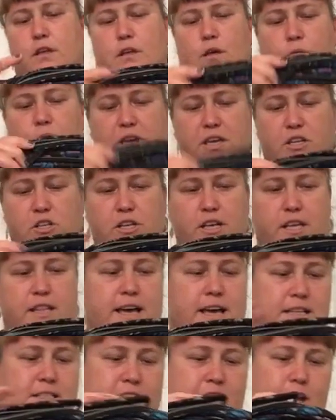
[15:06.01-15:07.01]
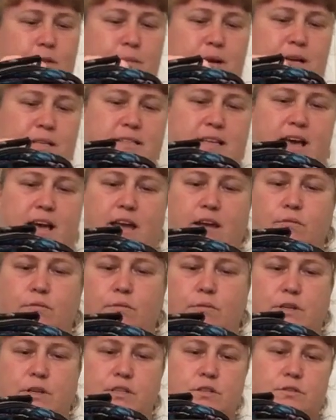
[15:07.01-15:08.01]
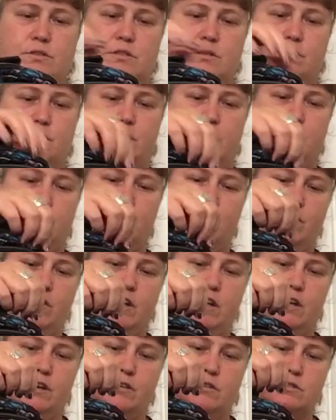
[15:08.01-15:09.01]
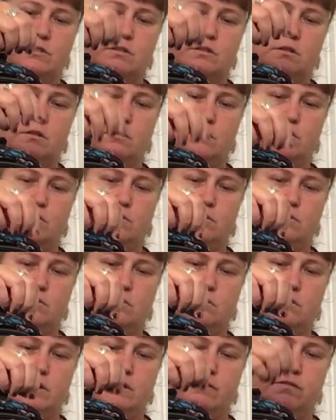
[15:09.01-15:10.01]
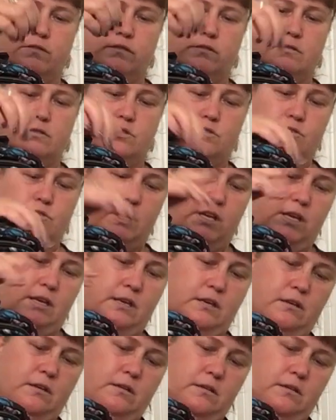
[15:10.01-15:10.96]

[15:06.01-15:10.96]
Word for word: we can look at that side by side when we do some later videos. Ooh, stringy.